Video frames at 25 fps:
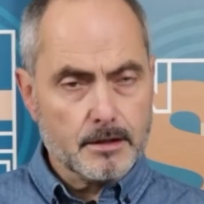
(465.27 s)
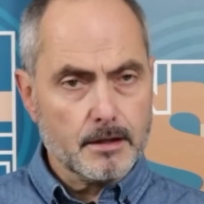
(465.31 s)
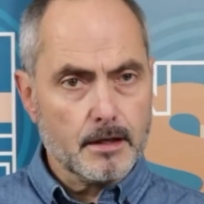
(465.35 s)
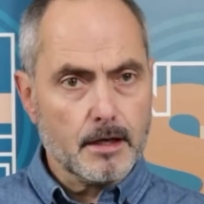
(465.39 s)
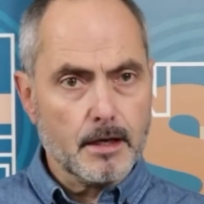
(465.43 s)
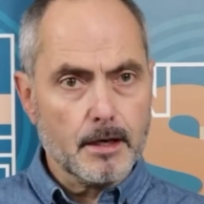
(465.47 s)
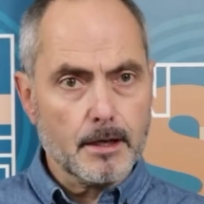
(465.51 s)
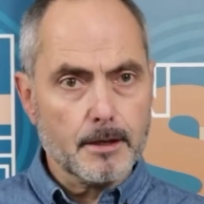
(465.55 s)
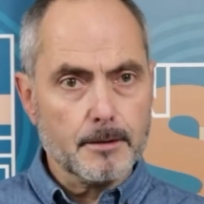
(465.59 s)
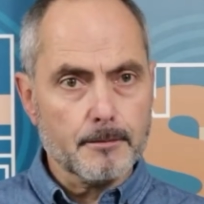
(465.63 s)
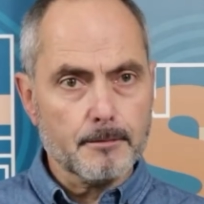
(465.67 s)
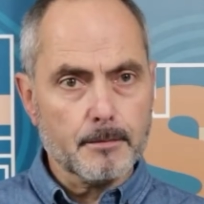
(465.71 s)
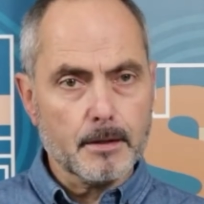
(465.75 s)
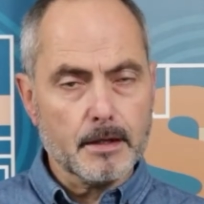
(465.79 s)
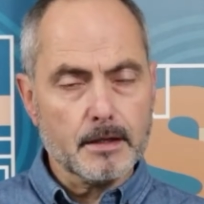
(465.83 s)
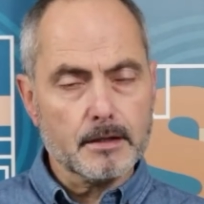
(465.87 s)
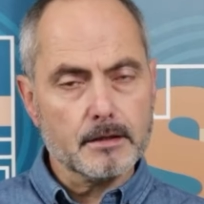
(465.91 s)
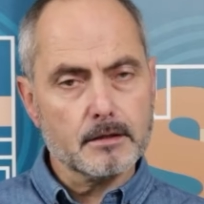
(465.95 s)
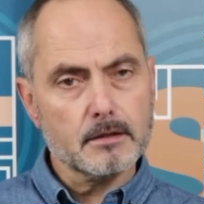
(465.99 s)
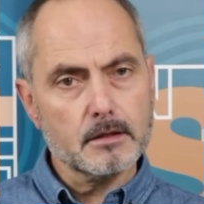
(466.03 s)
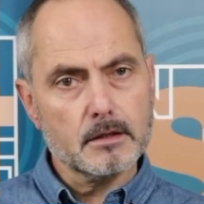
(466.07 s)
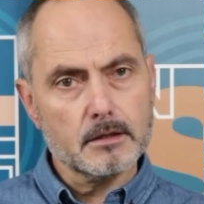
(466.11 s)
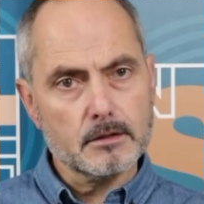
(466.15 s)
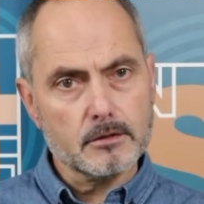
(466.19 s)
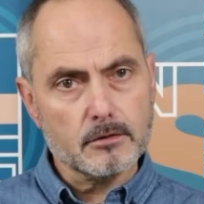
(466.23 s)
and
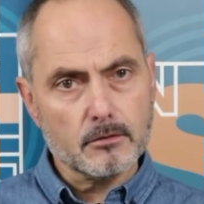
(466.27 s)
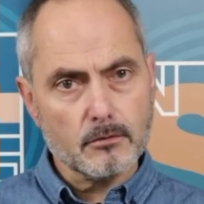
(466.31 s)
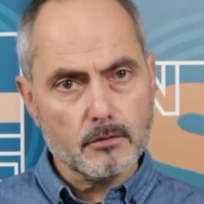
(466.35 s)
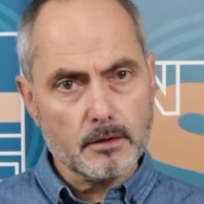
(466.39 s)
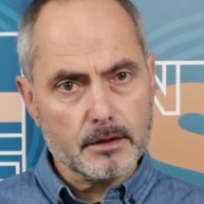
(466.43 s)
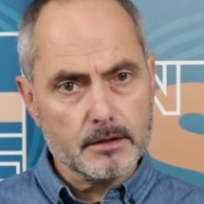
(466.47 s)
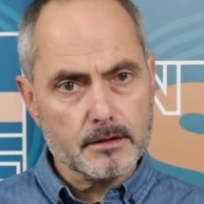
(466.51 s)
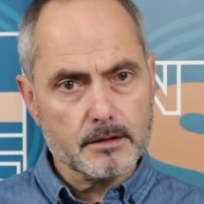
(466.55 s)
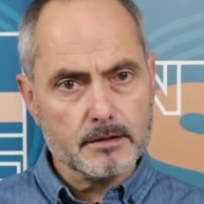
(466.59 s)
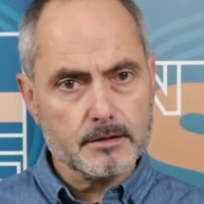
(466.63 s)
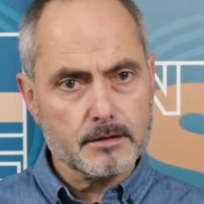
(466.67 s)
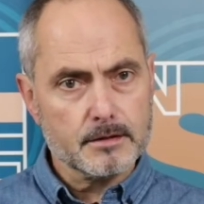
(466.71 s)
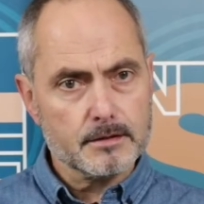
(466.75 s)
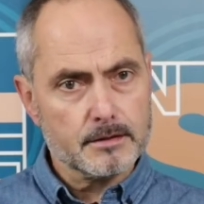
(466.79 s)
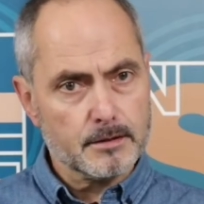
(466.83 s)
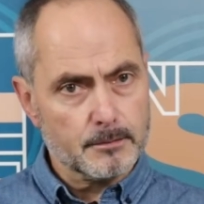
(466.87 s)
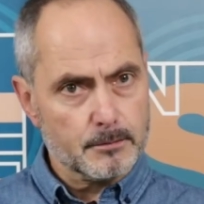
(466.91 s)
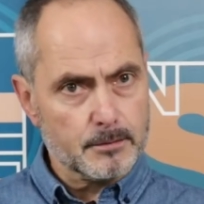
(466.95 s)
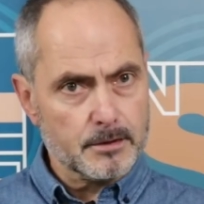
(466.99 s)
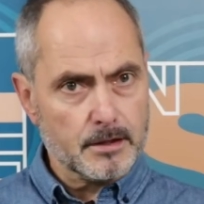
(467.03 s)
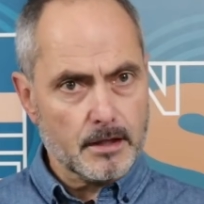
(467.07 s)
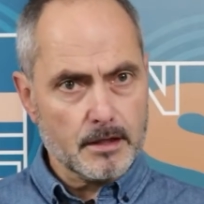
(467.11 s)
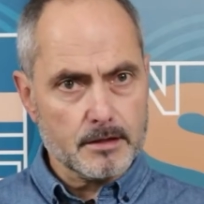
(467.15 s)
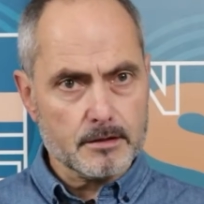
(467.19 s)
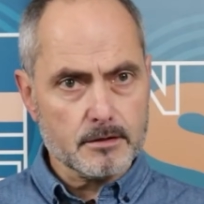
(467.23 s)
there's quite a
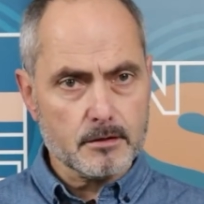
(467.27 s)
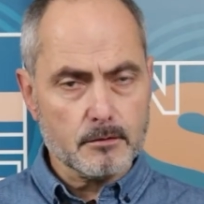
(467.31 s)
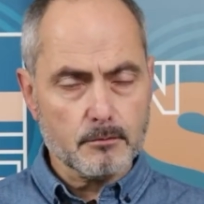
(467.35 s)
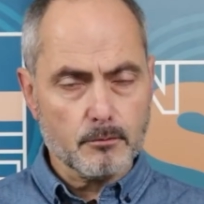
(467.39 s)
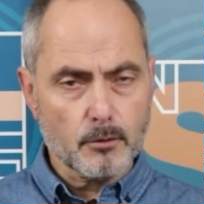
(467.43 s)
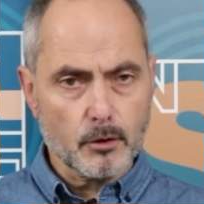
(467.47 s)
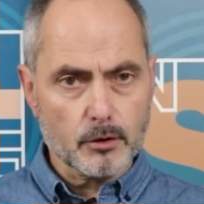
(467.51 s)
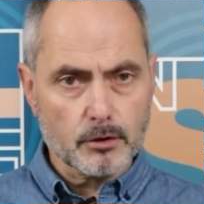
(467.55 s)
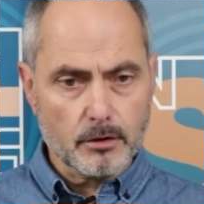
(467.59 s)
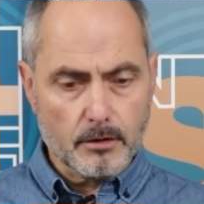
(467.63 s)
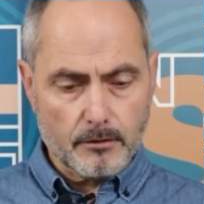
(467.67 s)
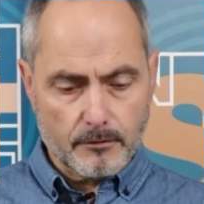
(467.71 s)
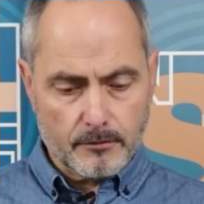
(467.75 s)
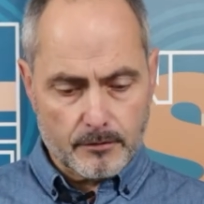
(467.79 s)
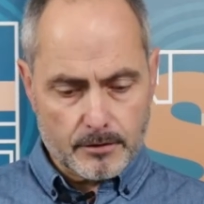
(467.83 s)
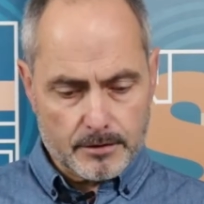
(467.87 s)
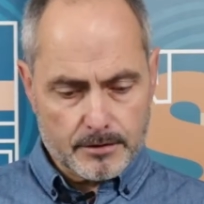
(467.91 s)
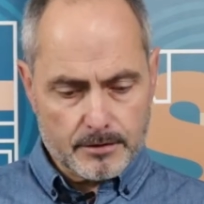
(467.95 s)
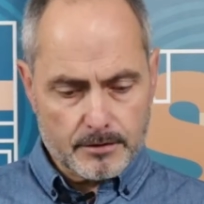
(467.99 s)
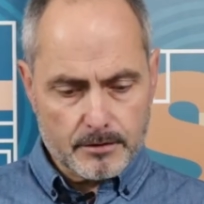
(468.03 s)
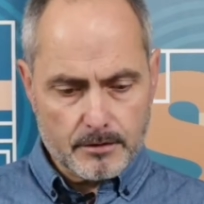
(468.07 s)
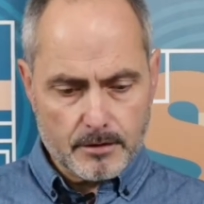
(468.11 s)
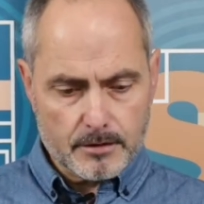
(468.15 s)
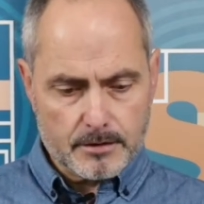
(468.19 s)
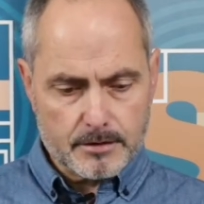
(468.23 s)
substantial body of
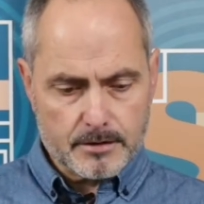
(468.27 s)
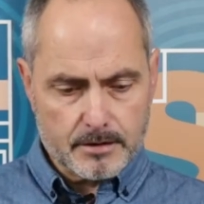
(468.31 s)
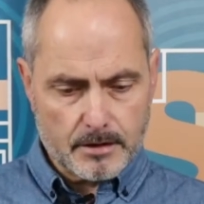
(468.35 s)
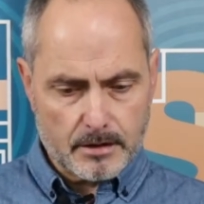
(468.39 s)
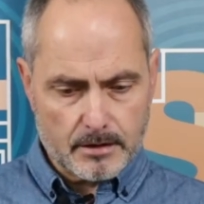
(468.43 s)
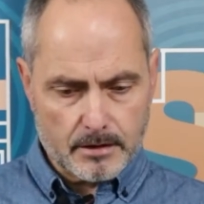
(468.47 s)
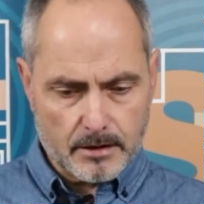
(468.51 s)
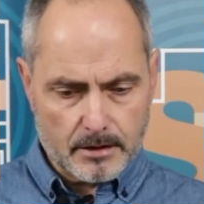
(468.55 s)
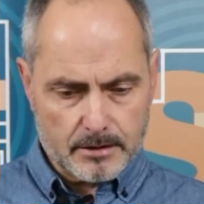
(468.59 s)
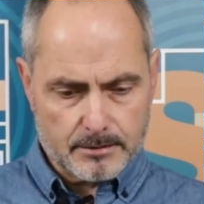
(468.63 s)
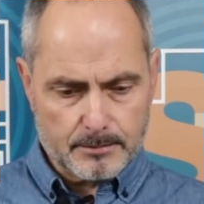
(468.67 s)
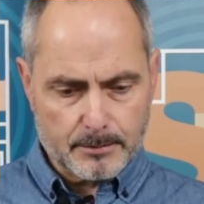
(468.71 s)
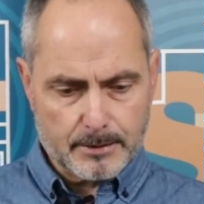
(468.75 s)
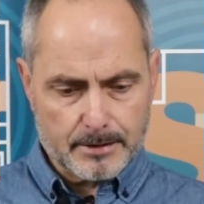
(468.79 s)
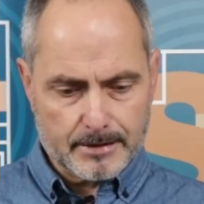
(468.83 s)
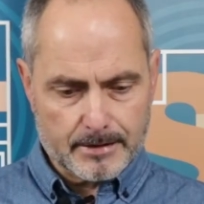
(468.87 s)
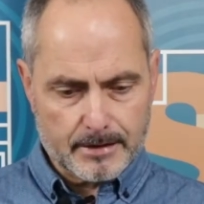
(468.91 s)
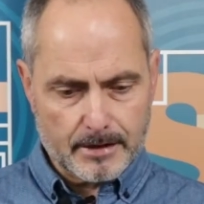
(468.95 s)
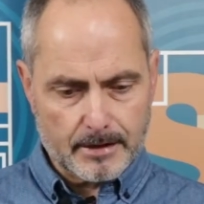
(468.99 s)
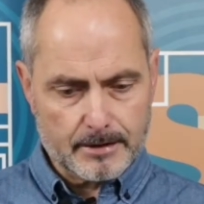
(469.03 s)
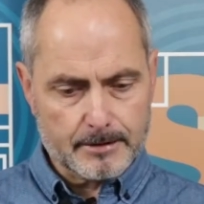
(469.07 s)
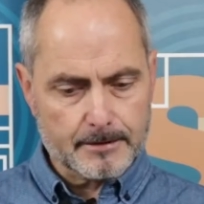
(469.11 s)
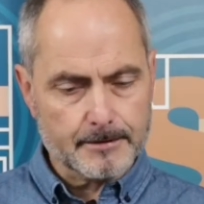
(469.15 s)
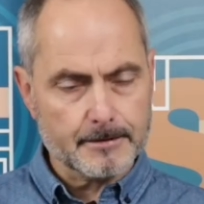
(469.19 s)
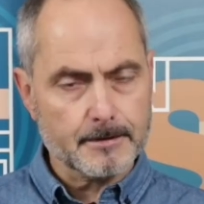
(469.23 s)
research that has been
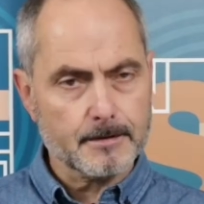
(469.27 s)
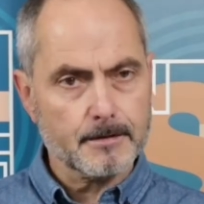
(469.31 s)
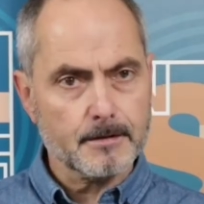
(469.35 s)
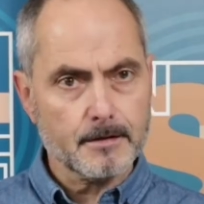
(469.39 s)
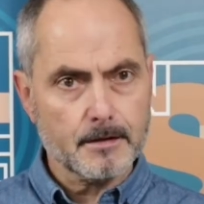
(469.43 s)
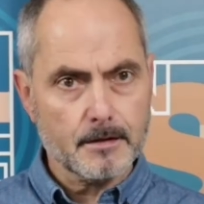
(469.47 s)
done